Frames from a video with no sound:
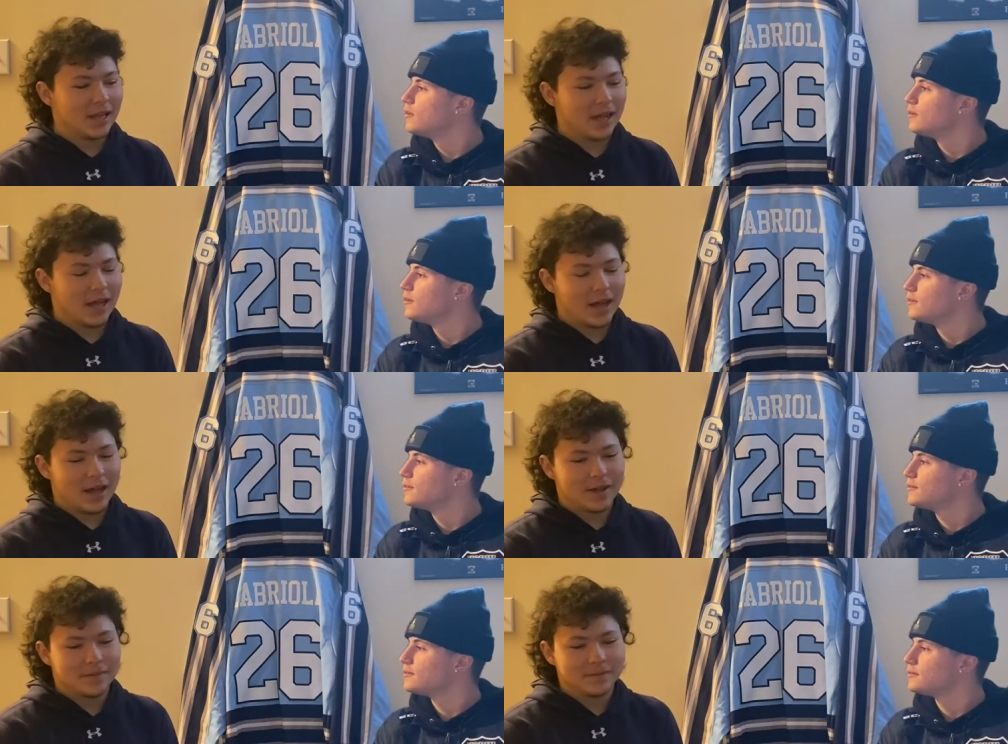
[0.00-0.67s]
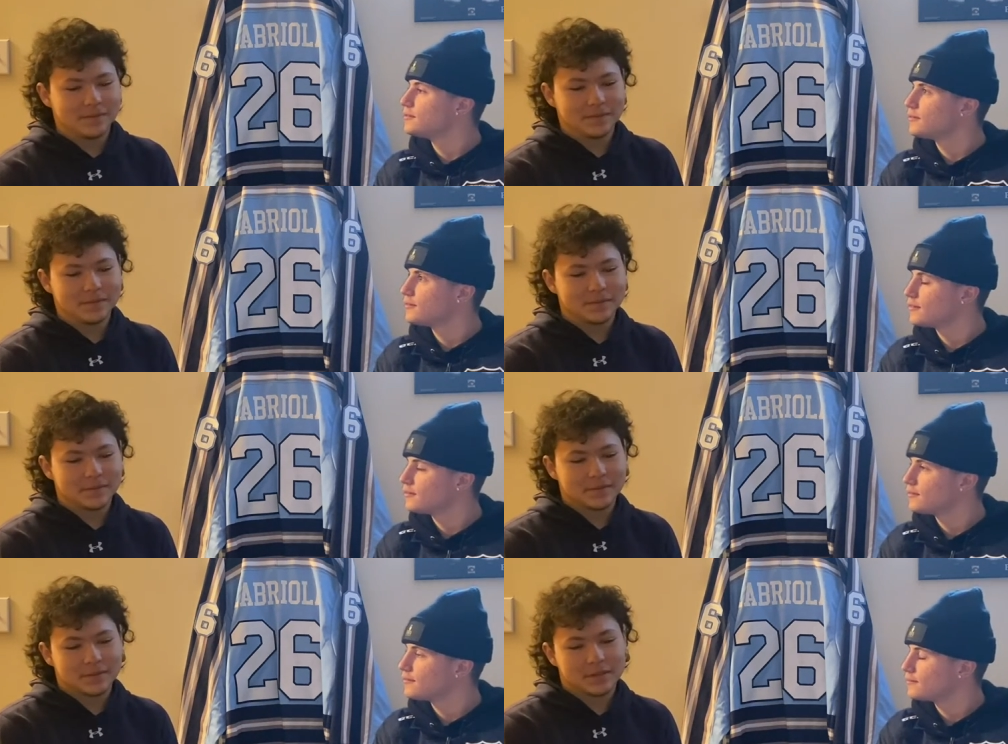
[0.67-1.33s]
Speaker 1: Um,
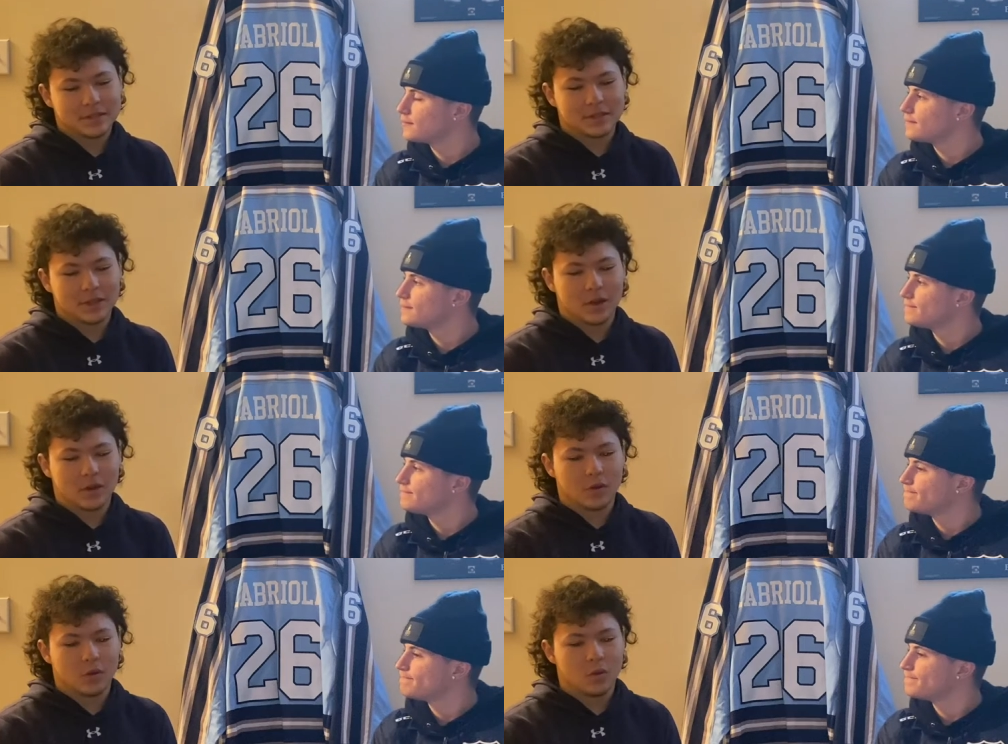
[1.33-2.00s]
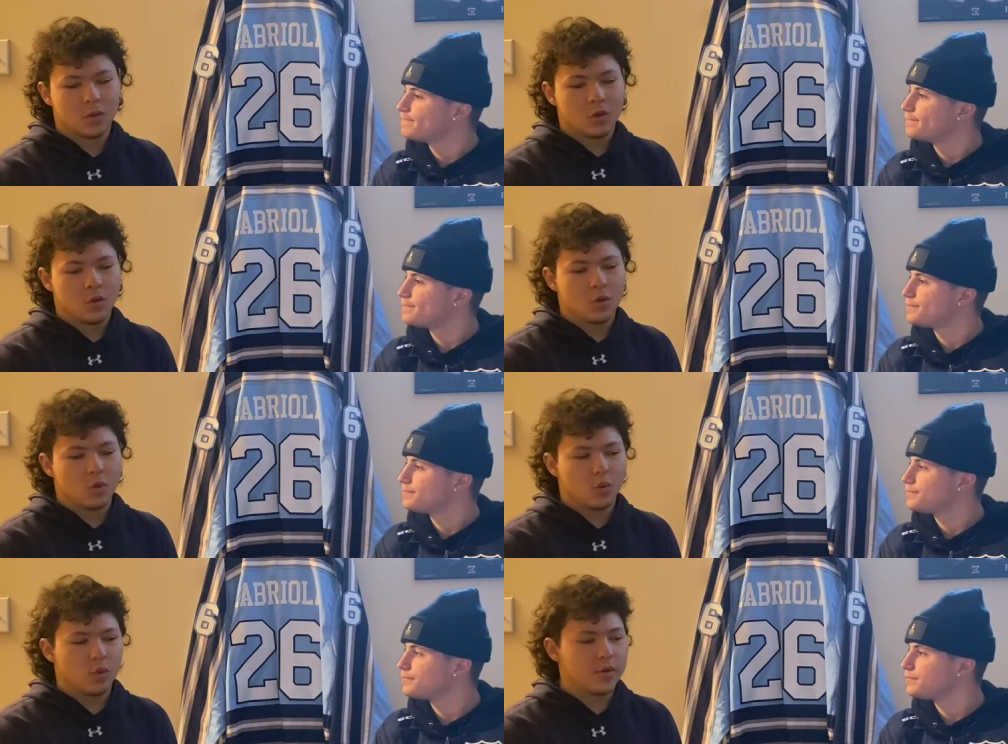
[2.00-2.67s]
so
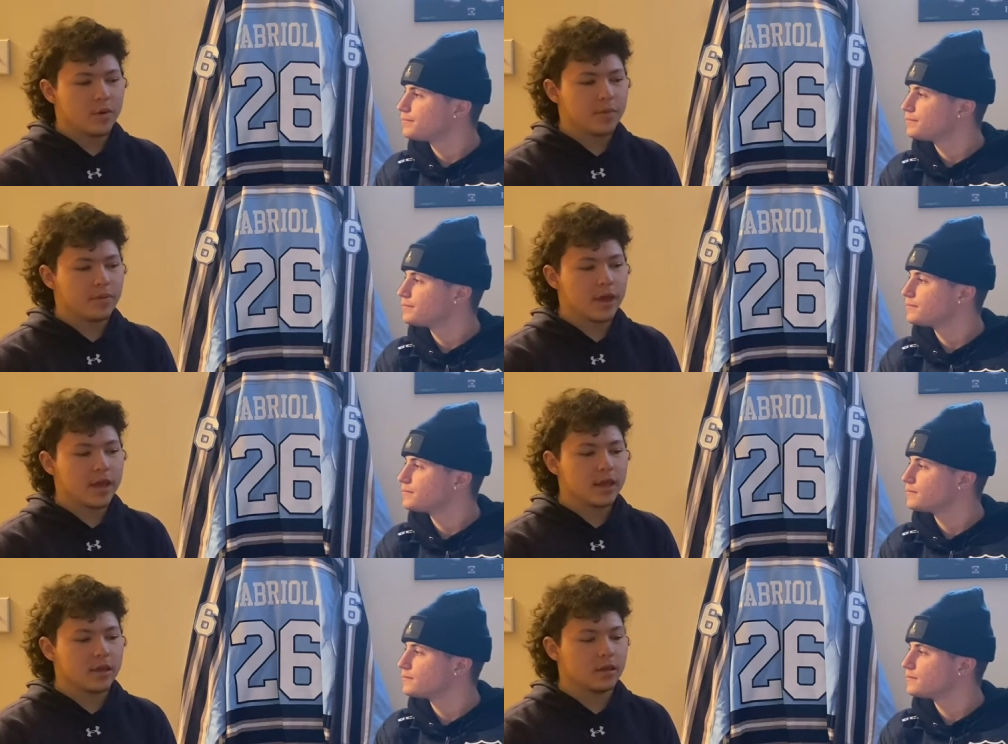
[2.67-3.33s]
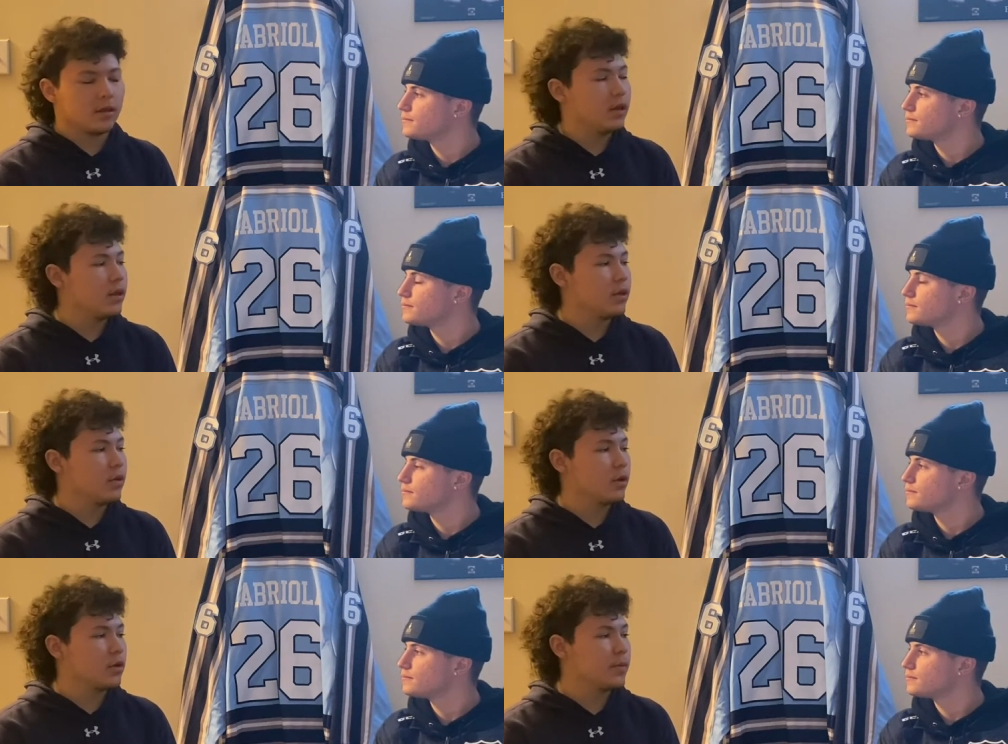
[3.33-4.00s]
we were playing in the
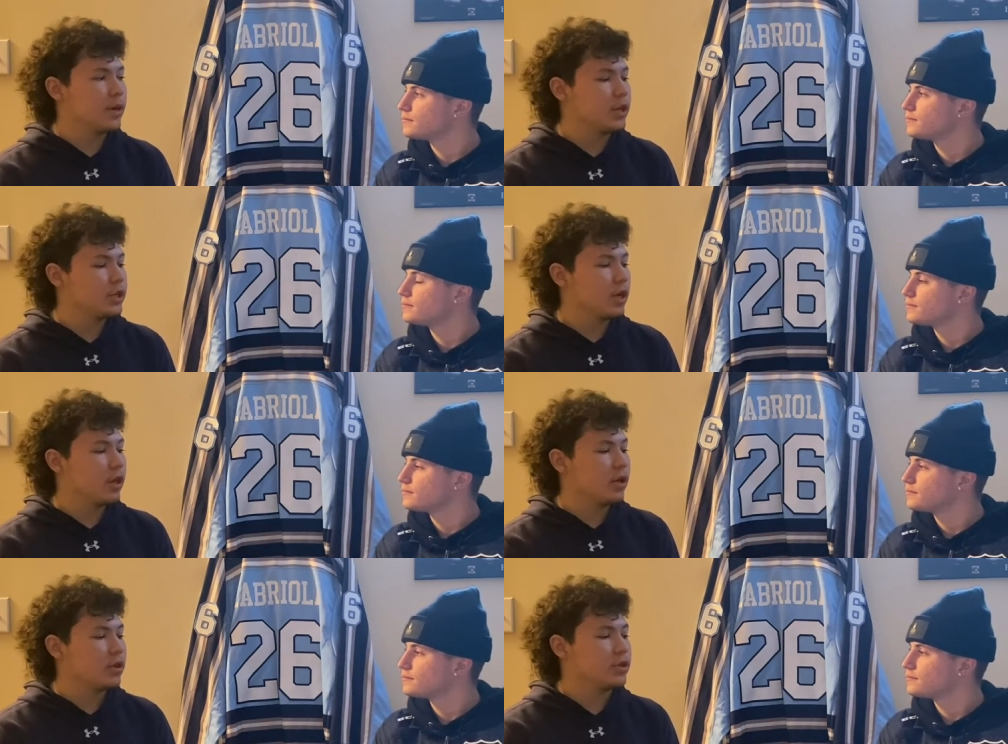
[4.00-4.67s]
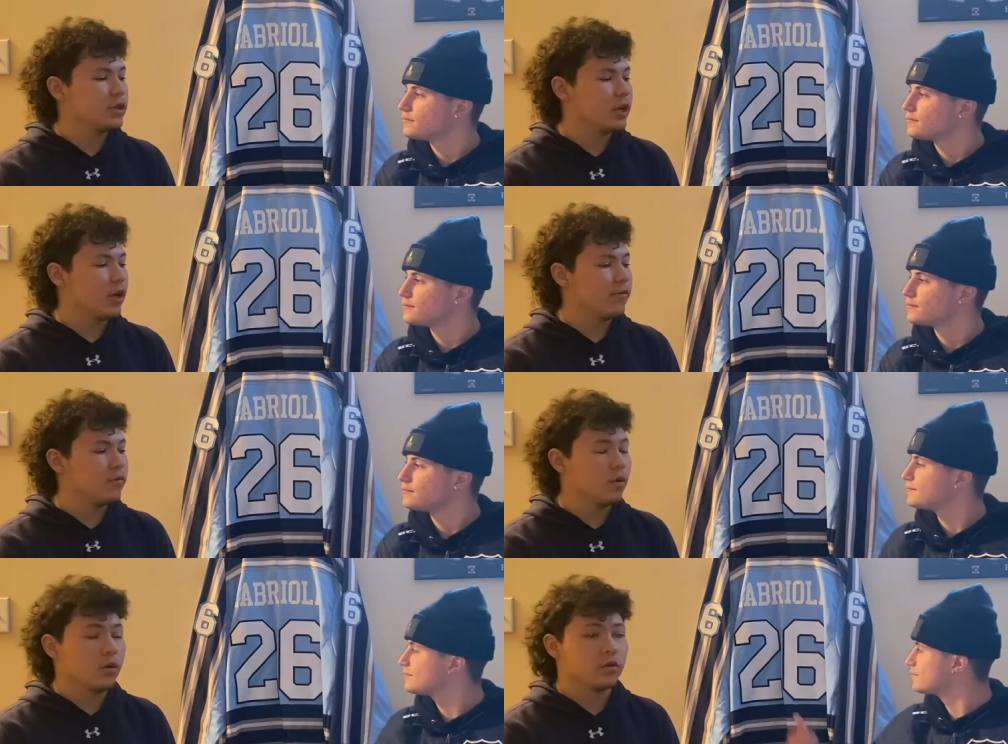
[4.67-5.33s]
USPHL like yourself.
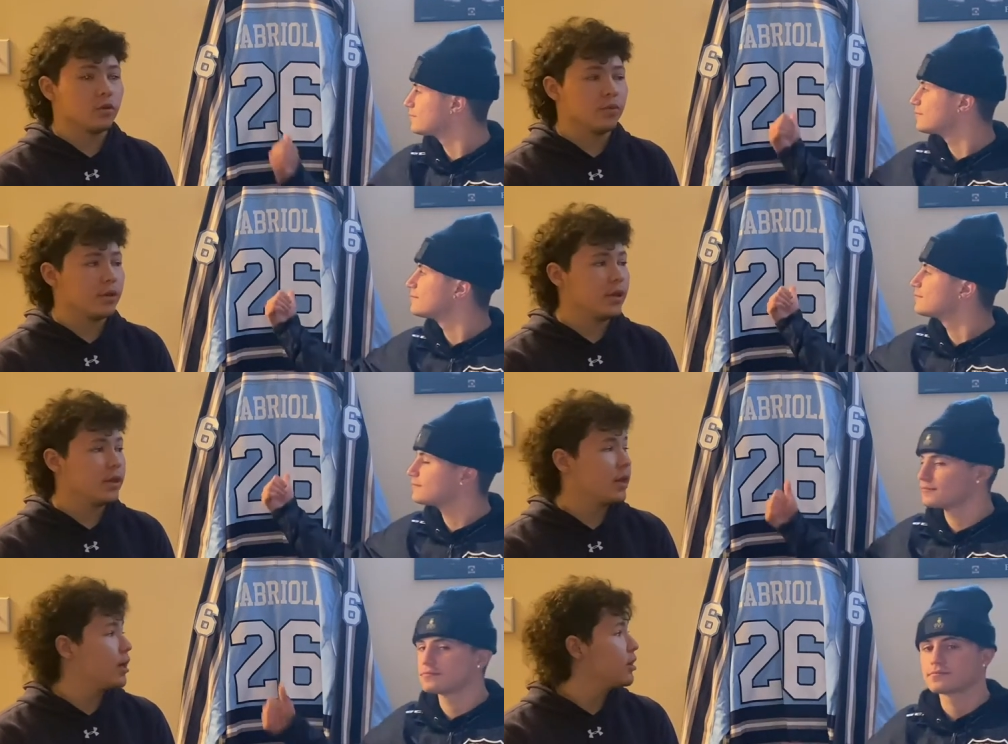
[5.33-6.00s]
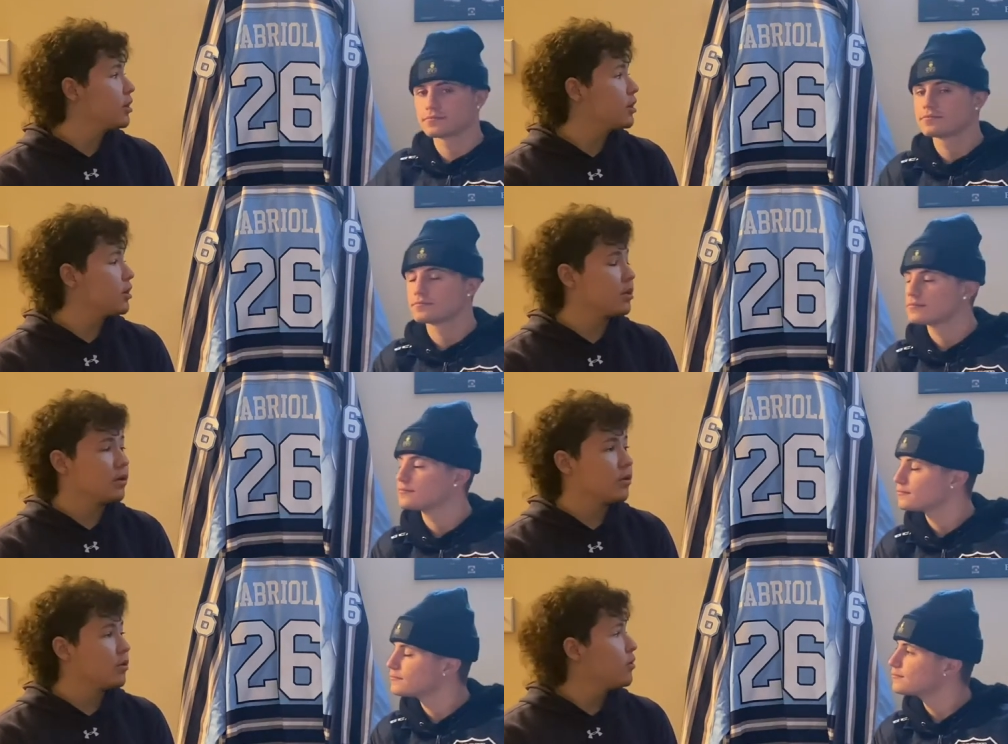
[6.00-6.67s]
You also played in that league
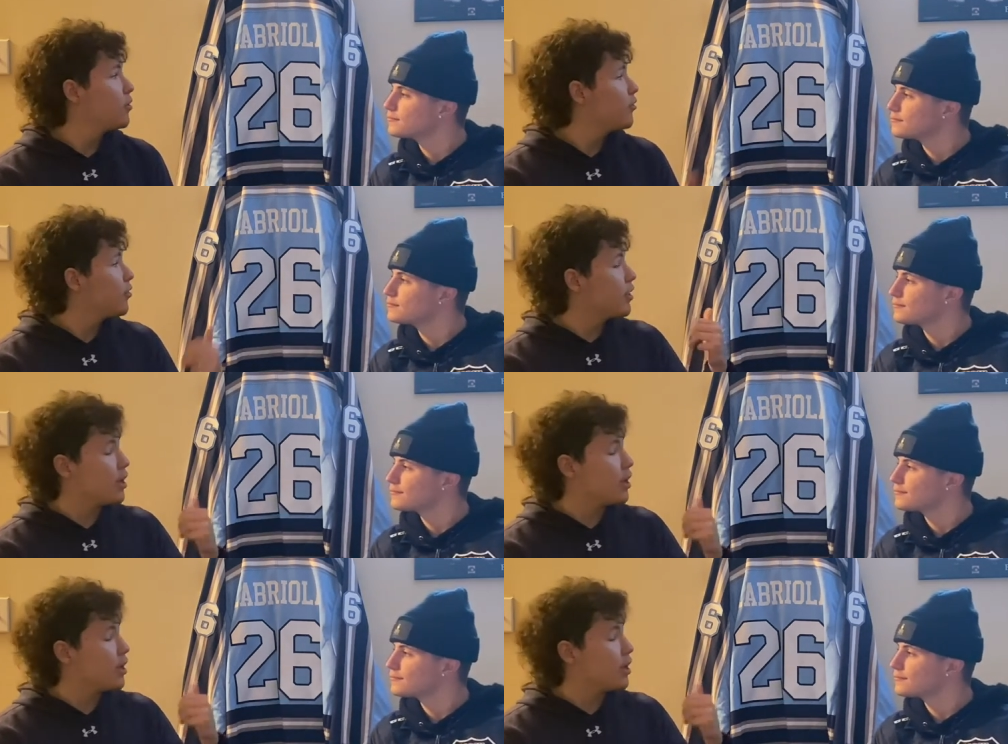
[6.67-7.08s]
for the